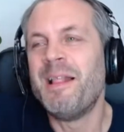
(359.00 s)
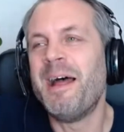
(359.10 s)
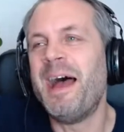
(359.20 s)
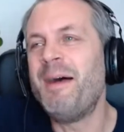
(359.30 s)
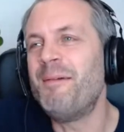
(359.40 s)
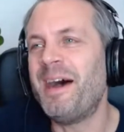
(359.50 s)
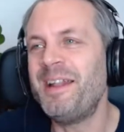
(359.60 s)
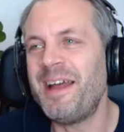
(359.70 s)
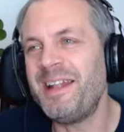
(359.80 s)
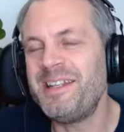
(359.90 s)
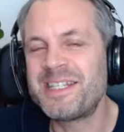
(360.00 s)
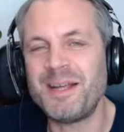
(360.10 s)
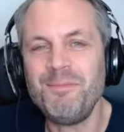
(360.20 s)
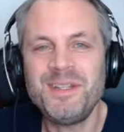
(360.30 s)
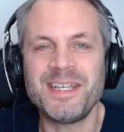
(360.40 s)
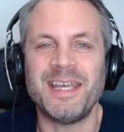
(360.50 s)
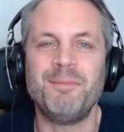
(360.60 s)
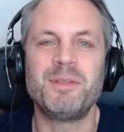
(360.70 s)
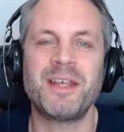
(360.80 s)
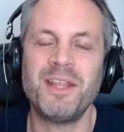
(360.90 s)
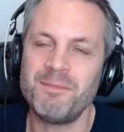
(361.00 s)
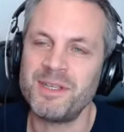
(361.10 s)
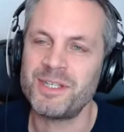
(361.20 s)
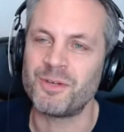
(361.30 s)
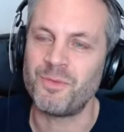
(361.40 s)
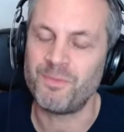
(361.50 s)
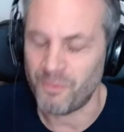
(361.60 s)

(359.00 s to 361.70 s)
And sometimes I think Mr.